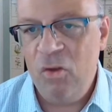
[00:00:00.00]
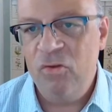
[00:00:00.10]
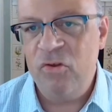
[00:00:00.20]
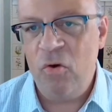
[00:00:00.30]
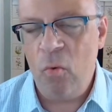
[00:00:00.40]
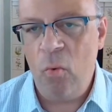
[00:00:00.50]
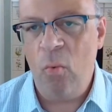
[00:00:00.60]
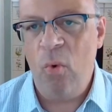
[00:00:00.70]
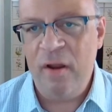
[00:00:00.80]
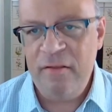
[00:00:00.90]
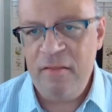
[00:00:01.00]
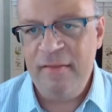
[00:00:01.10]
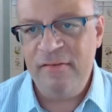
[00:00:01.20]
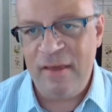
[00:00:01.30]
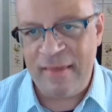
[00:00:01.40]
So one of the
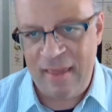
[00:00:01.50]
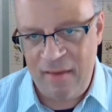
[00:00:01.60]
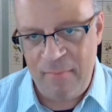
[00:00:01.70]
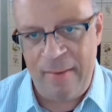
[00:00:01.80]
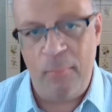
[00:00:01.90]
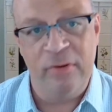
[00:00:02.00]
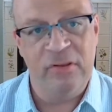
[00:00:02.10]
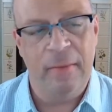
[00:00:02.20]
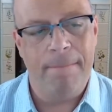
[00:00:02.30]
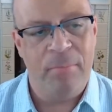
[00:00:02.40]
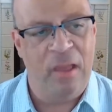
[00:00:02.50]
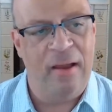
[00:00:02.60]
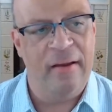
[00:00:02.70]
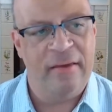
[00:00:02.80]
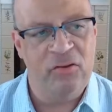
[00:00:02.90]
things that came up was
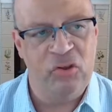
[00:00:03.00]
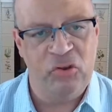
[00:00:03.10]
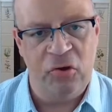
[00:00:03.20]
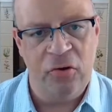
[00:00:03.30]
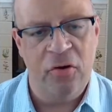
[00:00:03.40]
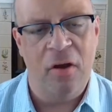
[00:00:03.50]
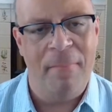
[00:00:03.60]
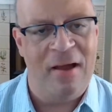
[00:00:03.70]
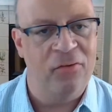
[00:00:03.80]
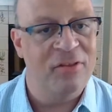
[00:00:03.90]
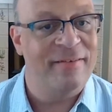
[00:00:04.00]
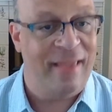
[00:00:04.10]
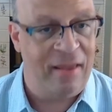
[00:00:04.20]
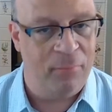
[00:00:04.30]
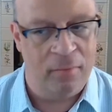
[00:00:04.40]
concern about the
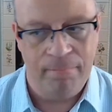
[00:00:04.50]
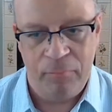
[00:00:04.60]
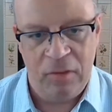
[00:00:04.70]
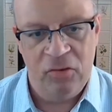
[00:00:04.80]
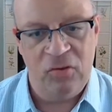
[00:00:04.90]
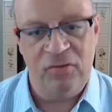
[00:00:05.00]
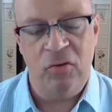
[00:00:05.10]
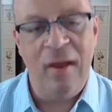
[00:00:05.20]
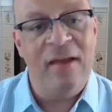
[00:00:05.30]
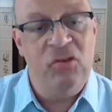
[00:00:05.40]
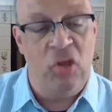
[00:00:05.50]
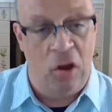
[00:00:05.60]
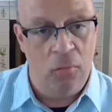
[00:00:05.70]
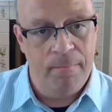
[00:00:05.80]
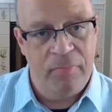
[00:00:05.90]
table. So as you guys
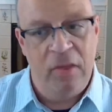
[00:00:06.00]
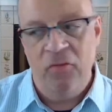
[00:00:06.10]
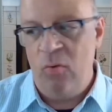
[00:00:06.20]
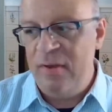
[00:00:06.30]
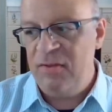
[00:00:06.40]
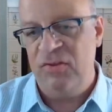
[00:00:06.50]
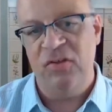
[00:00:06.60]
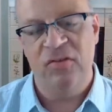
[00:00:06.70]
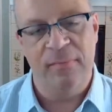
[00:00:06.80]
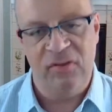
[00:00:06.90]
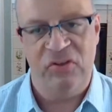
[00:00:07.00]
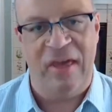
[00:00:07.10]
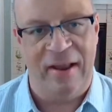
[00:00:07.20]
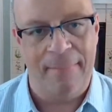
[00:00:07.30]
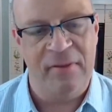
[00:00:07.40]
know, the way the system is
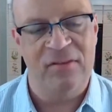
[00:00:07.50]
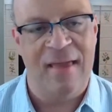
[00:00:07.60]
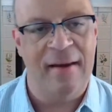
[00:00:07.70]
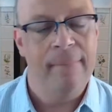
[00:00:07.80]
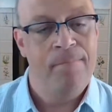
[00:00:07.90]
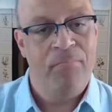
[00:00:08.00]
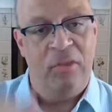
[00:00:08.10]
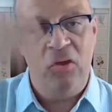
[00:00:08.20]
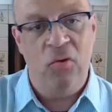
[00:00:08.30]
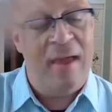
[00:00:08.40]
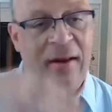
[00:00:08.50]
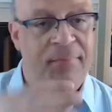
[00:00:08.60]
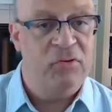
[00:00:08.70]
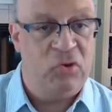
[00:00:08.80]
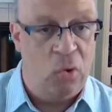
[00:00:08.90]
set up is that you add
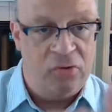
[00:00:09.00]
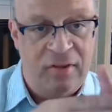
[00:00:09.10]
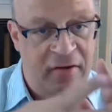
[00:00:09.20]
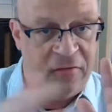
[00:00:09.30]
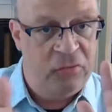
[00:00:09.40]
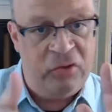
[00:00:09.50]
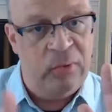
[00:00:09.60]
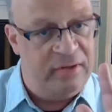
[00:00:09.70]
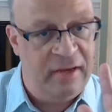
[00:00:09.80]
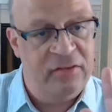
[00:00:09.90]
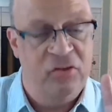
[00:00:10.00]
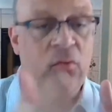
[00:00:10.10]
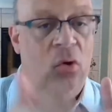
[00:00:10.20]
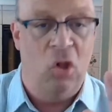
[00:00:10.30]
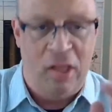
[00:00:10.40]
up your scores and it shows you what dice to
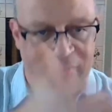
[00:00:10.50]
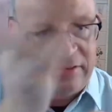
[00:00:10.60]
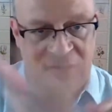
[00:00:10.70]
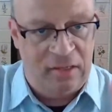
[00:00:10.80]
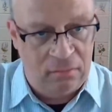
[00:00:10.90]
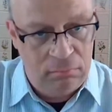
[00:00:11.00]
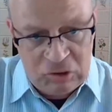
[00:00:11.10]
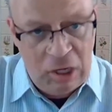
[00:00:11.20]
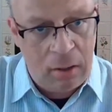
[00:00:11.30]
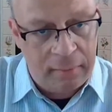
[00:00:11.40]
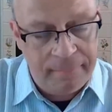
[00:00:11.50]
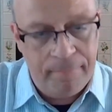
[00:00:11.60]
roll on this little chart.